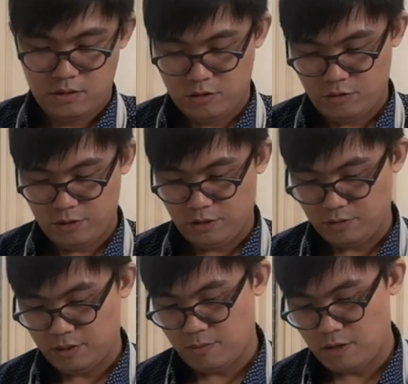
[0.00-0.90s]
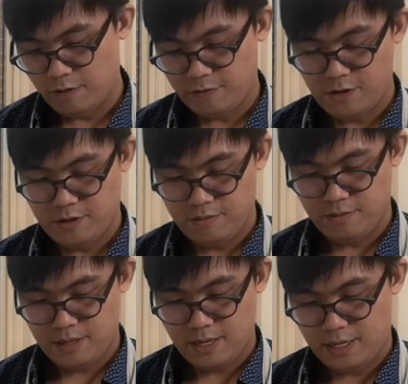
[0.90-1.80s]
Drizzle some olive oil.
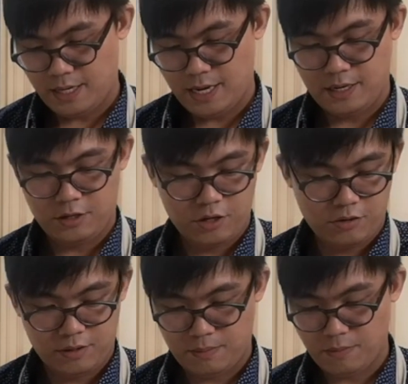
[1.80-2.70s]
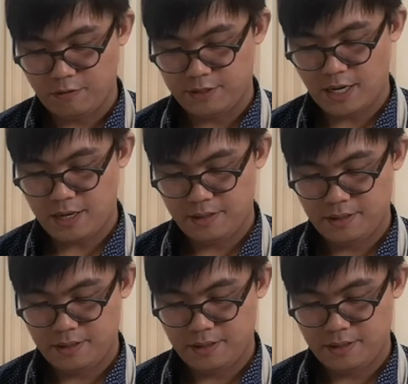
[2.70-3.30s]
And coat it both sides.